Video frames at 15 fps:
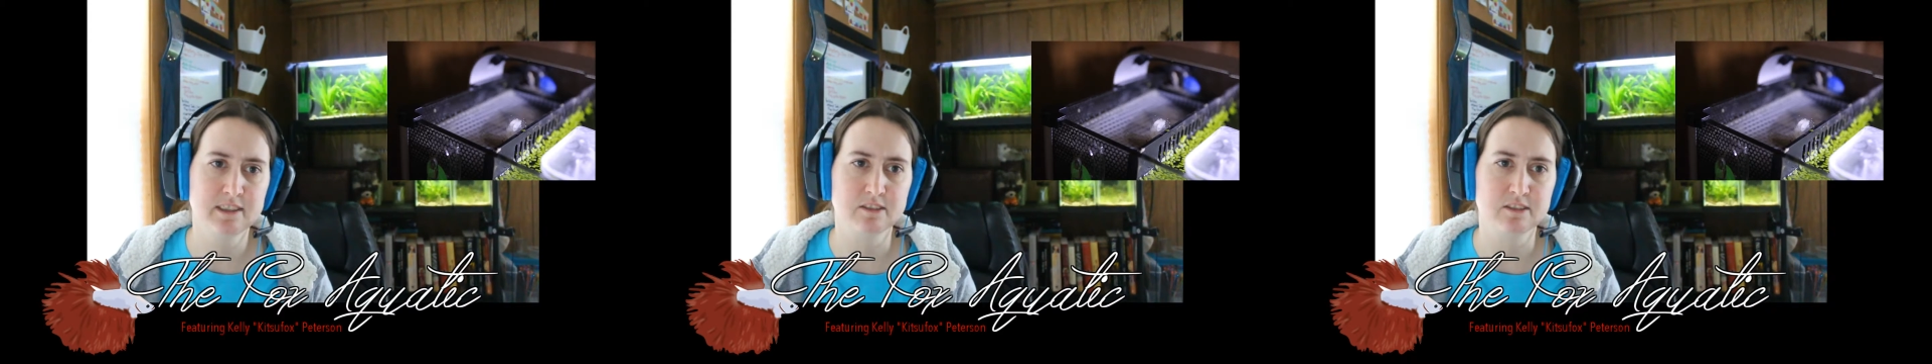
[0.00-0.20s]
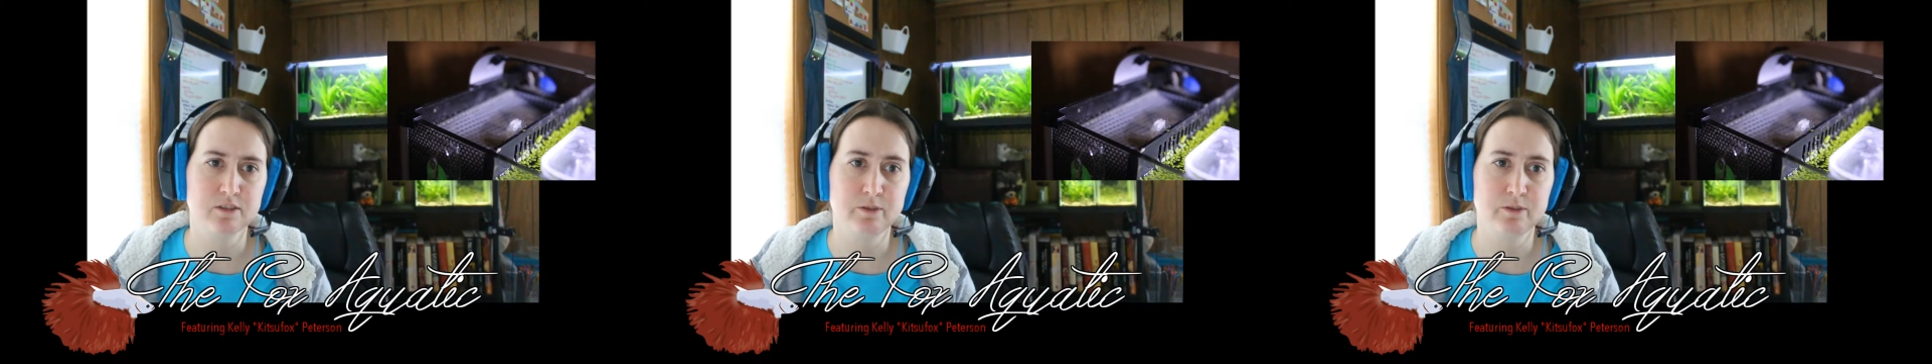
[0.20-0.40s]

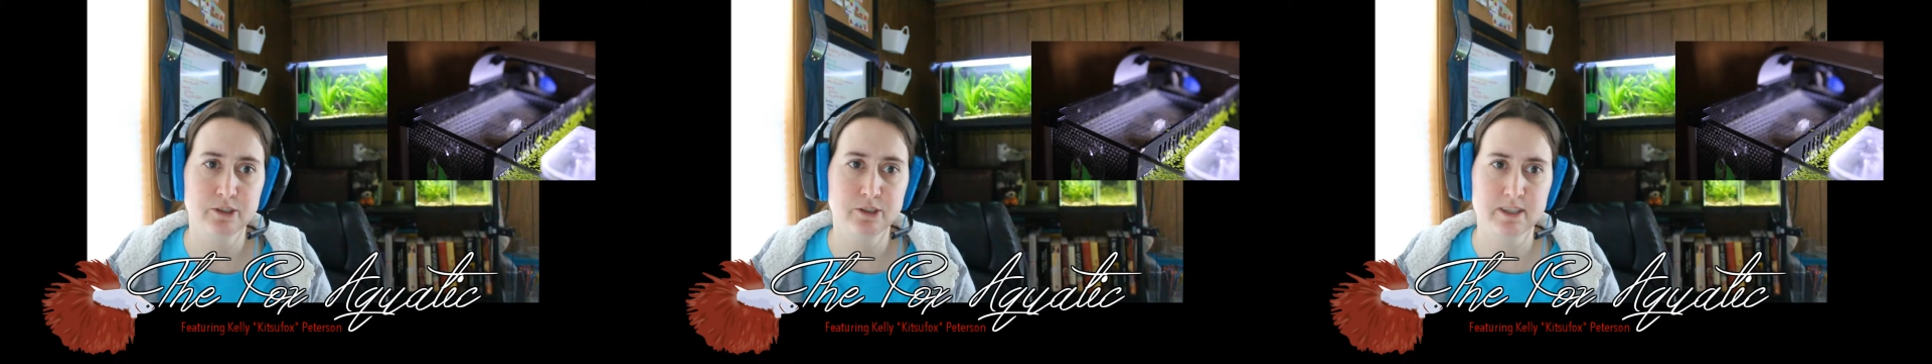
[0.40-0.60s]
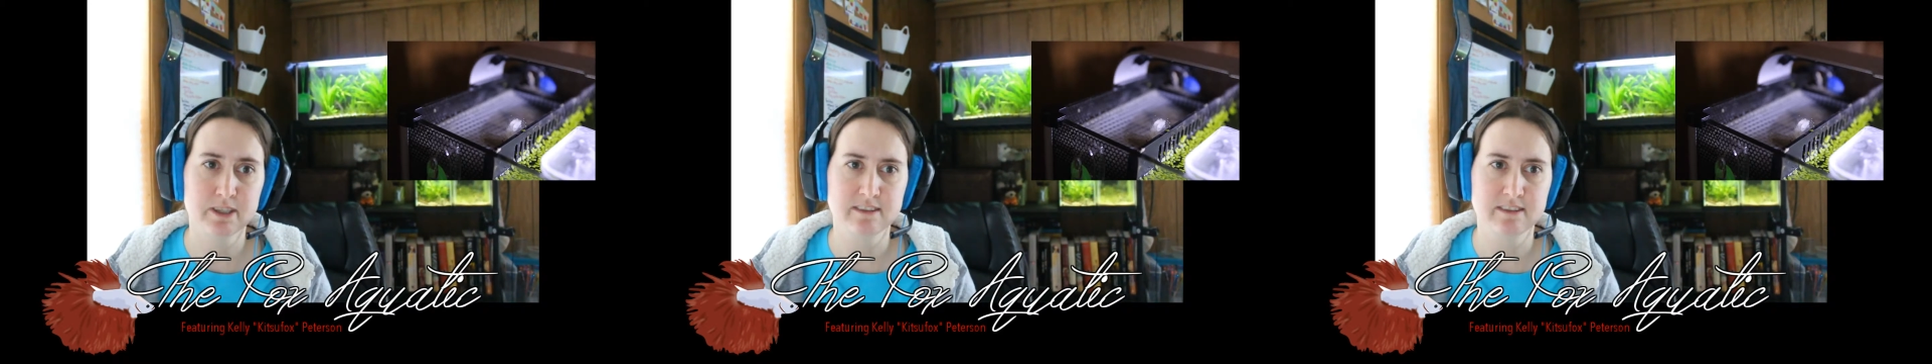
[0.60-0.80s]
So if you're
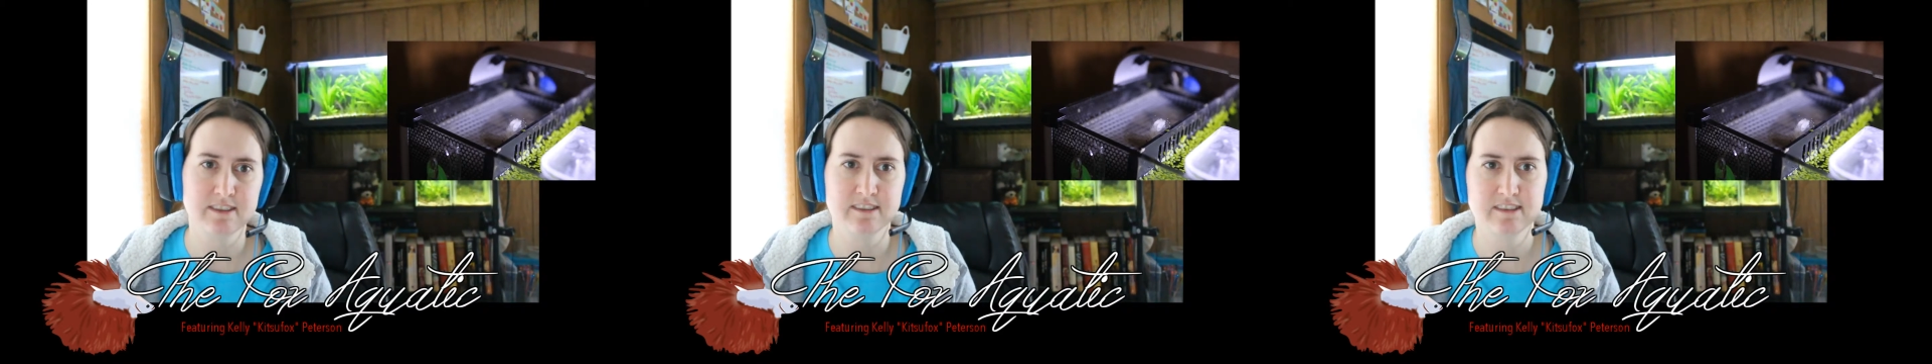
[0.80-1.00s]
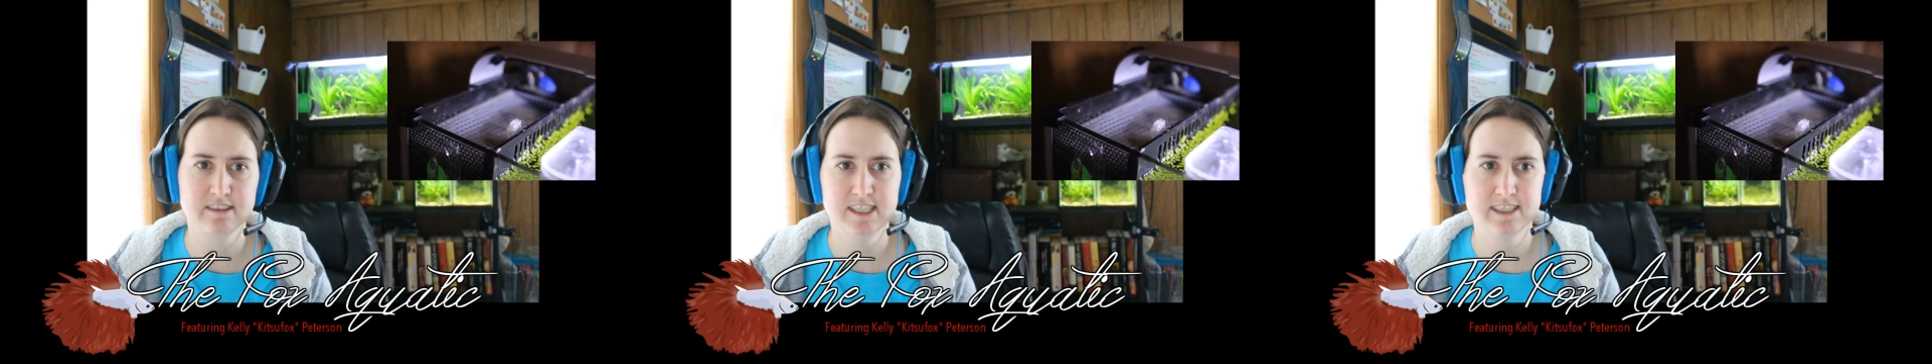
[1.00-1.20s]
interested in
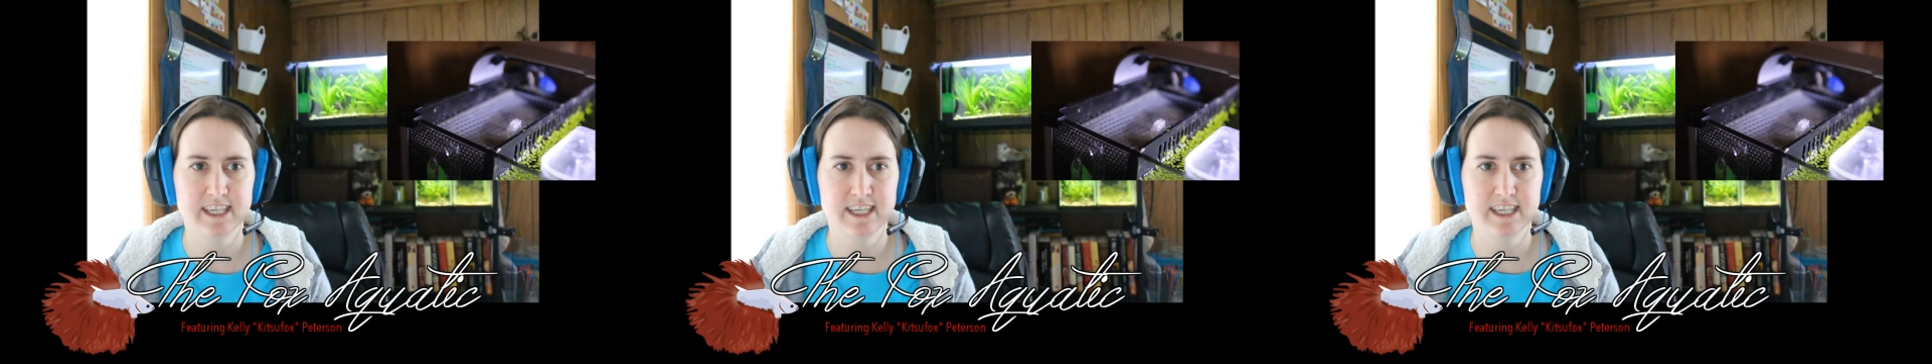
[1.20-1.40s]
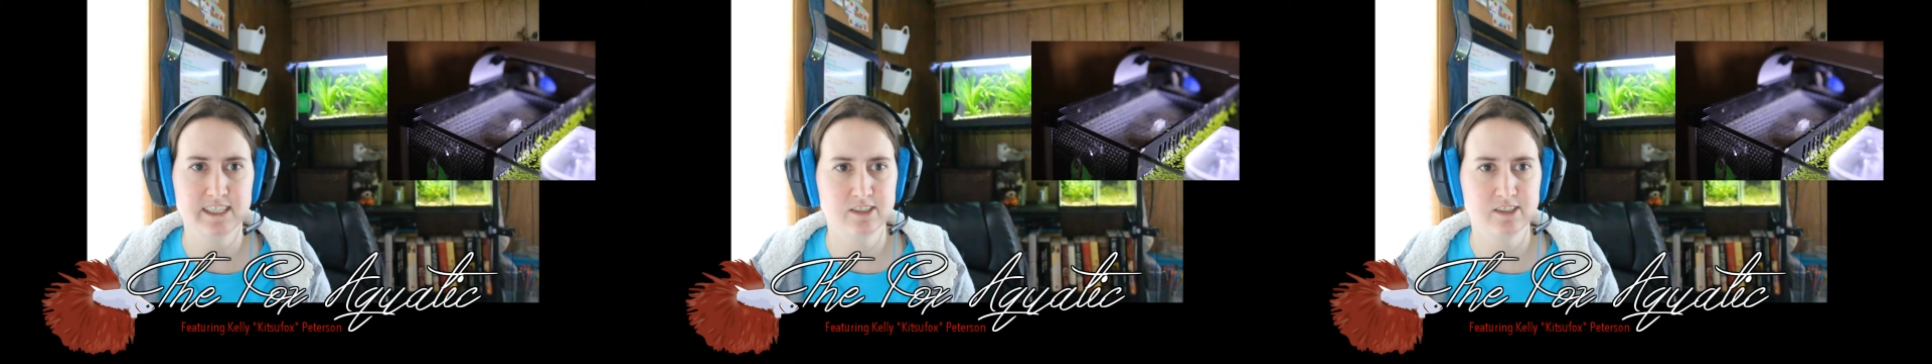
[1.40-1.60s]
seeing
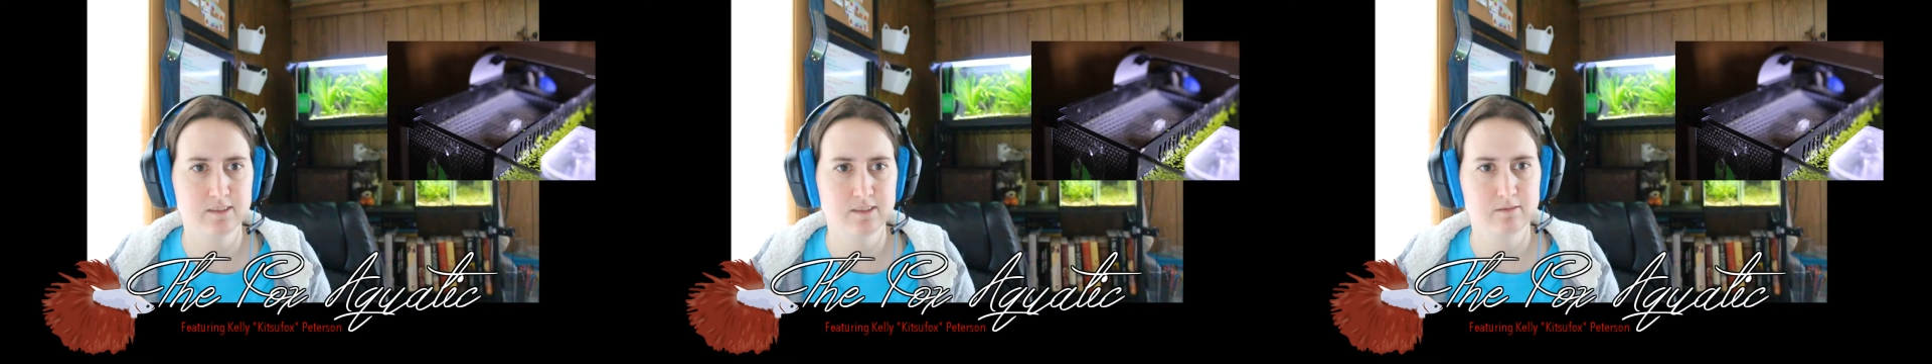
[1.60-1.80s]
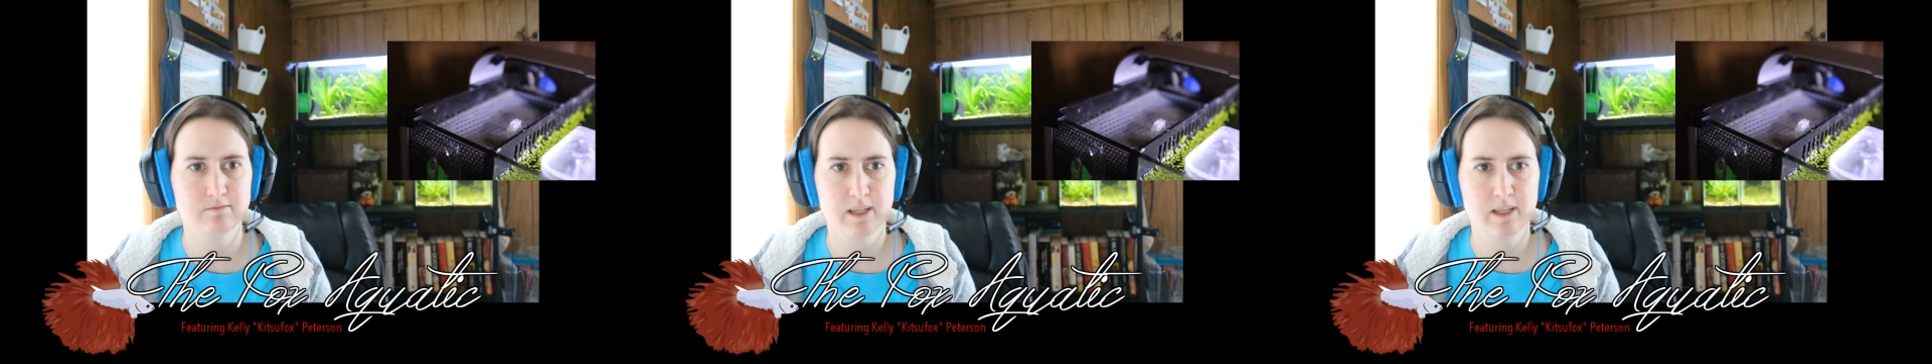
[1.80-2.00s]
that, just
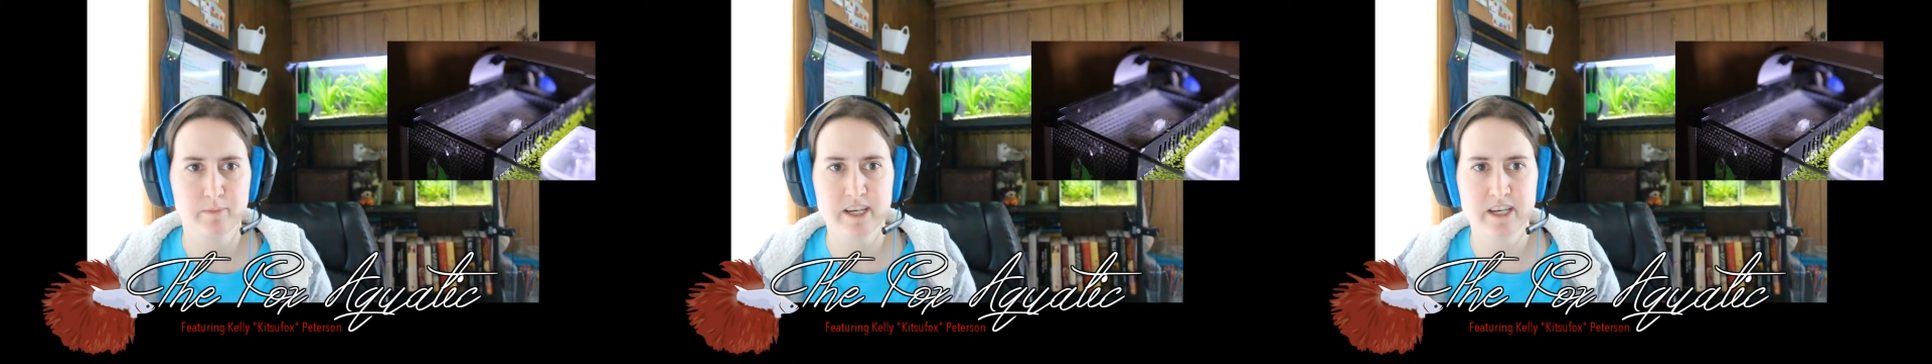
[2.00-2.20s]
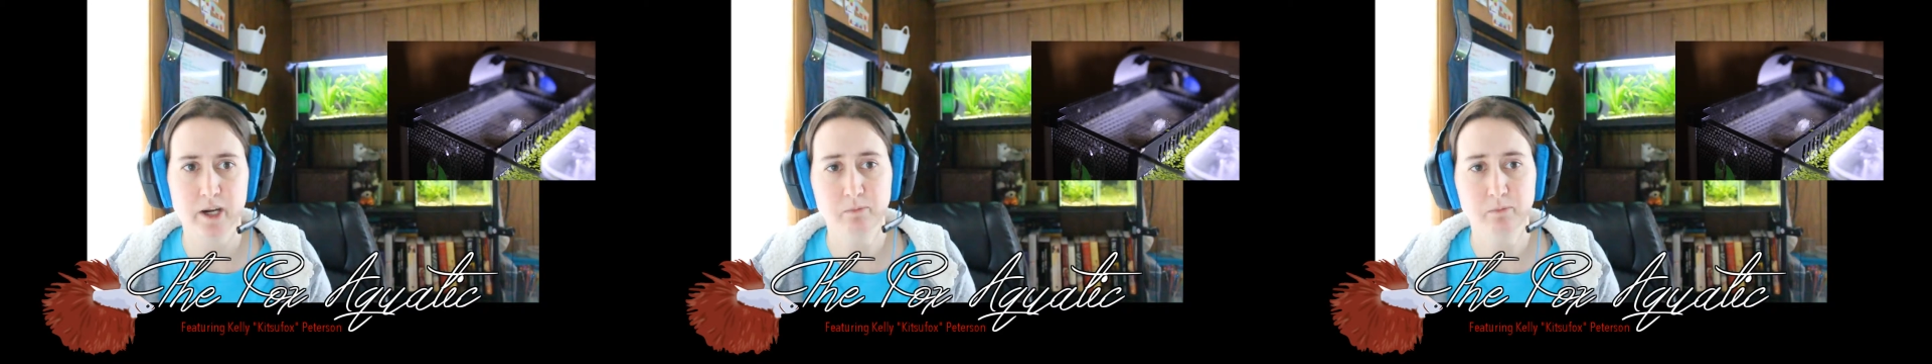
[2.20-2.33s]
let me know.